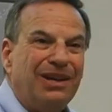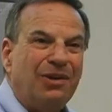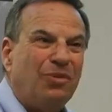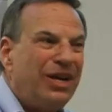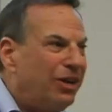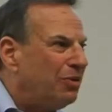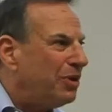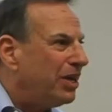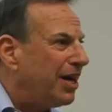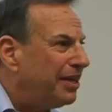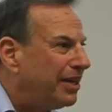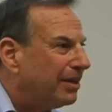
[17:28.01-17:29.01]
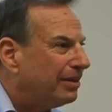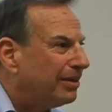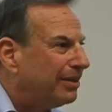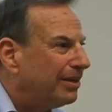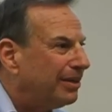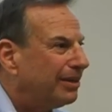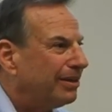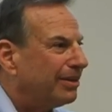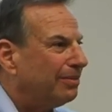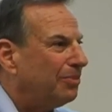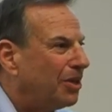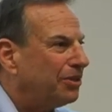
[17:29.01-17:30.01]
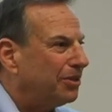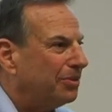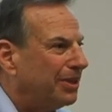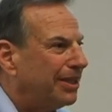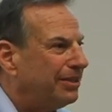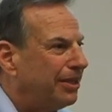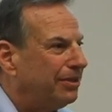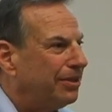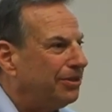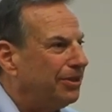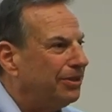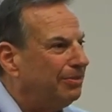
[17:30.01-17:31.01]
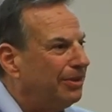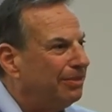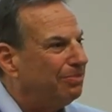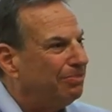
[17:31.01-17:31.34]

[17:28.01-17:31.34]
Why aren't we on there? Marshall, I said this to you